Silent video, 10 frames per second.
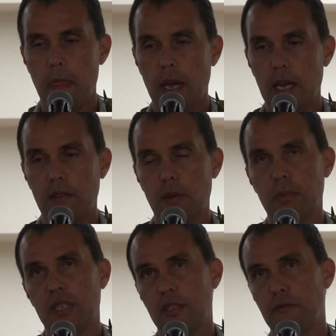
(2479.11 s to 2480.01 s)
head of the
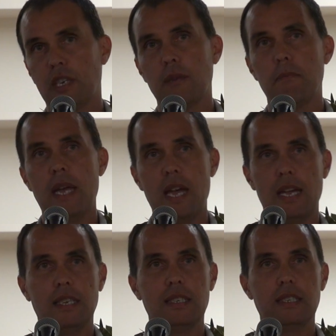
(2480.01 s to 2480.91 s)
Pacific
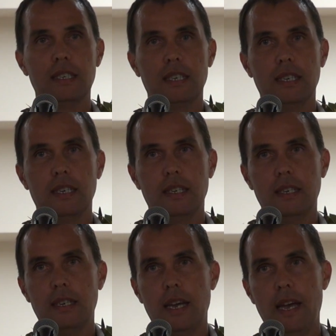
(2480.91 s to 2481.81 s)
Command
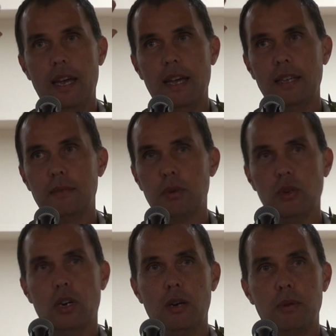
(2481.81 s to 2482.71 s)
at
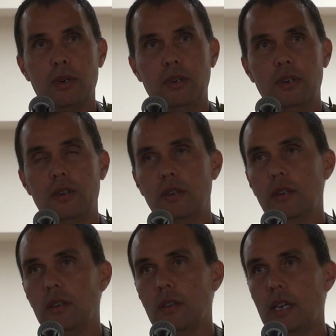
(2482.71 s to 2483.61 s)
Pearl Harbor
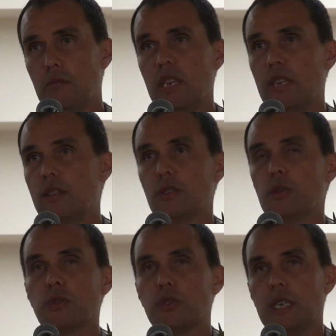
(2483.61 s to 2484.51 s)
admitted there's
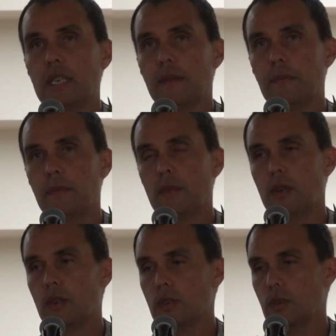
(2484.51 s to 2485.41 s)
no treaty.
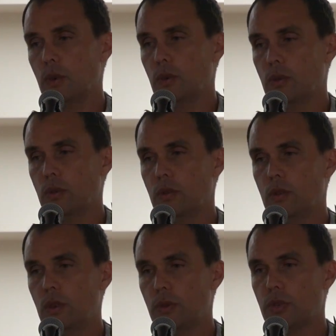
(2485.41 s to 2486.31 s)
So
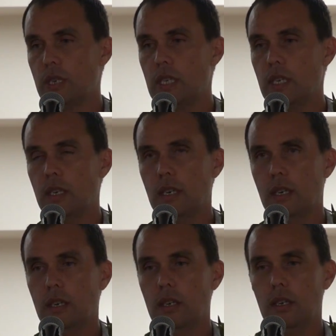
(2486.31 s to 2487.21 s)
no treaty,
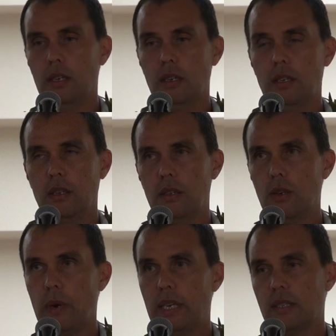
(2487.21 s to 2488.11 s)

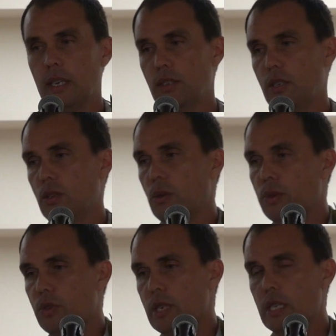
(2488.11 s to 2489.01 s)
no annexation, no
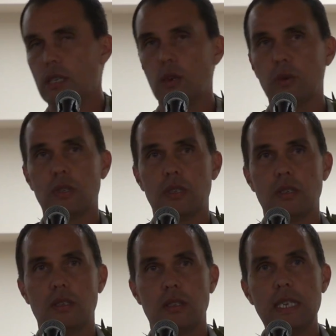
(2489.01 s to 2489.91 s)
treaty, no
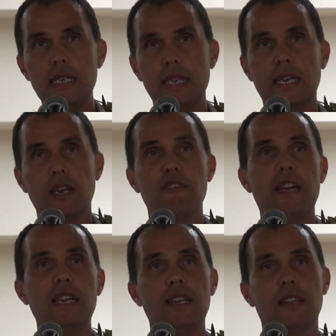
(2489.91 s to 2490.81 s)
ceding of
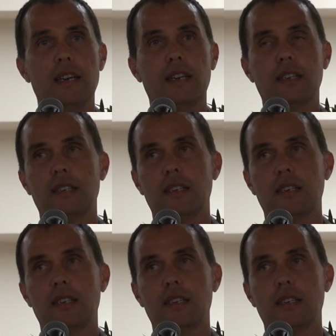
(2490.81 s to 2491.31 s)
anything.